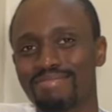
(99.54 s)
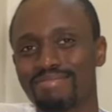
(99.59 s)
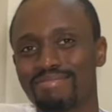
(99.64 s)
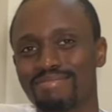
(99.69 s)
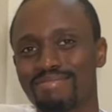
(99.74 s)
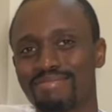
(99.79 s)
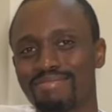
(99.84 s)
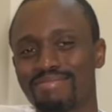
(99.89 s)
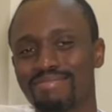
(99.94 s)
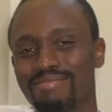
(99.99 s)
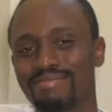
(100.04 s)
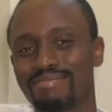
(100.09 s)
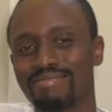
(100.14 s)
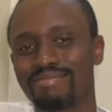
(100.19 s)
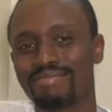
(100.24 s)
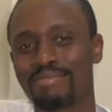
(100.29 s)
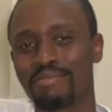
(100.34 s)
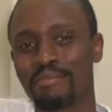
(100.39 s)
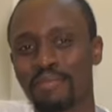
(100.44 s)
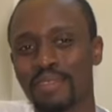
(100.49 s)
Okay,
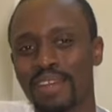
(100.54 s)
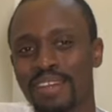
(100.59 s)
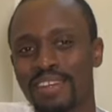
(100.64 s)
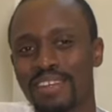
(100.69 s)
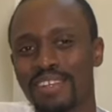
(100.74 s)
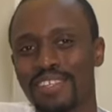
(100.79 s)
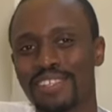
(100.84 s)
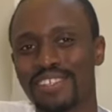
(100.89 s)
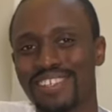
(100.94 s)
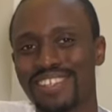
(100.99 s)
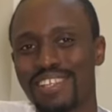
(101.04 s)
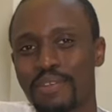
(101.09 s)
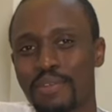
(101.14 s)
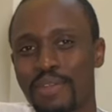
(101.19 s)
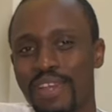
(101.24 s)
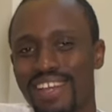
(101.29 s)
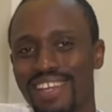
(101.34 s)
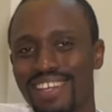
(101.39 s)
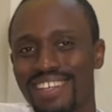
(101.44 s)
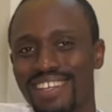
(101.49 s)

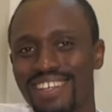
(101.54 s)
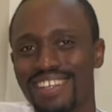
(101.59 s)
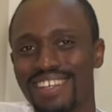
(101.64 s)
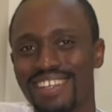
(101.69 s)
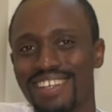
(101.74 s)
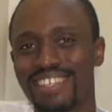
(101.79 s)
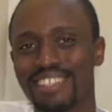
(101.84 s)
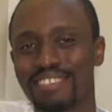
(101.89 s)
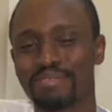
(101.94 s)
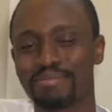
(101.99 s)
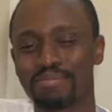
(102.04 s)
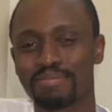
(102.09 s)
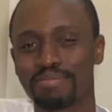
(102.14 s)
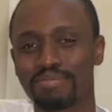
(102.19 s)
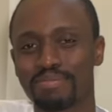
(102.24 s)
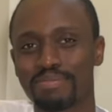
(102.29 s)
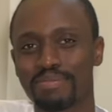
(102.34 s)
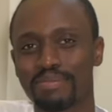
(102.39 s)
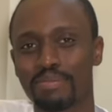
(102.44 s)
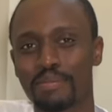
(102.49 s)
we are
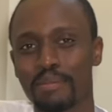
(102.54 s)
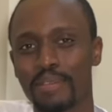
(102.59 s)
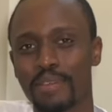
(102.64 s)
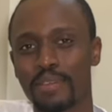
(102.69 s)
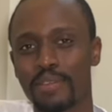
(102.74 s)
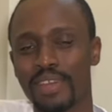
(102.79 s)
in